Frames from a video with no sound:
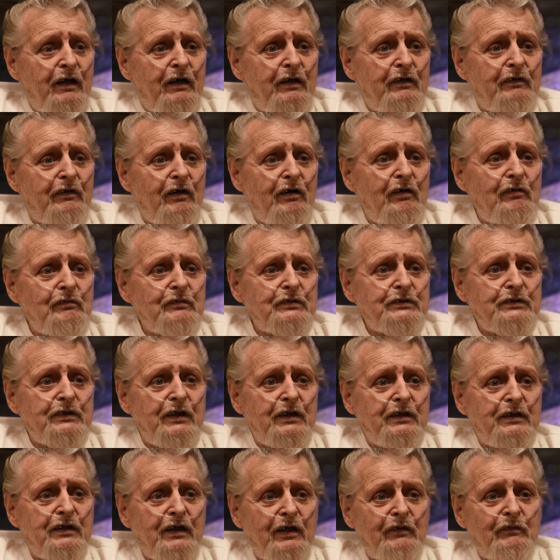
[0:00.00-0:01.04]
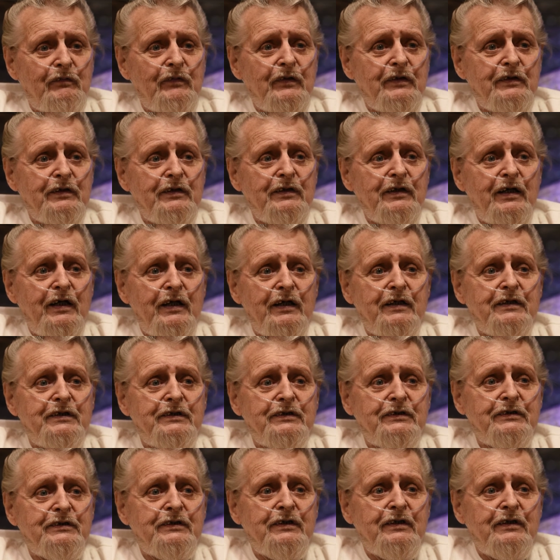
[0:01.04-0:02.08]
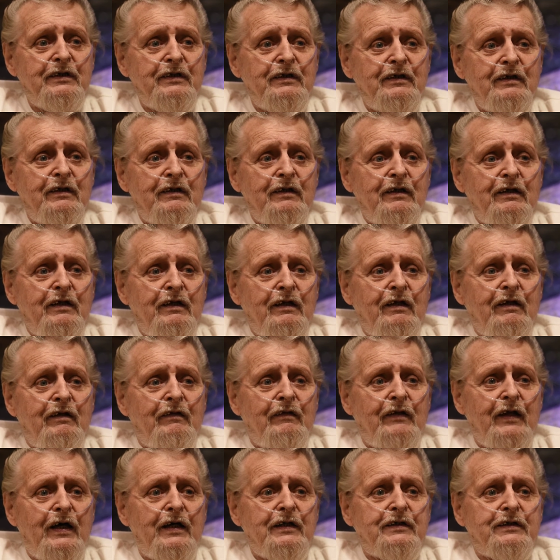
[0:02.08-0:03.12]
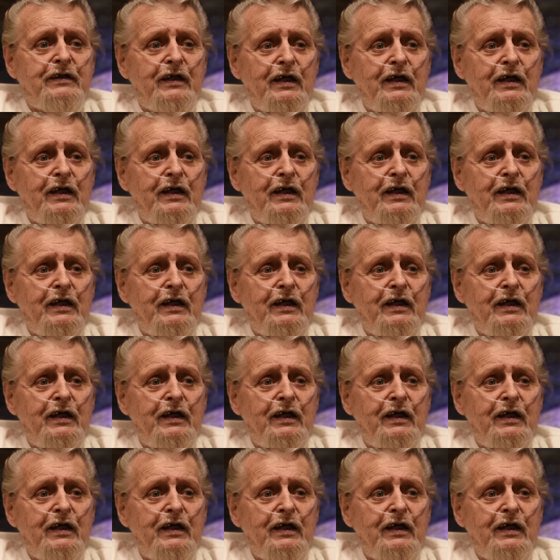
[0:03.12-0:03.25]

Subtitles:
And all of a sudden I realized that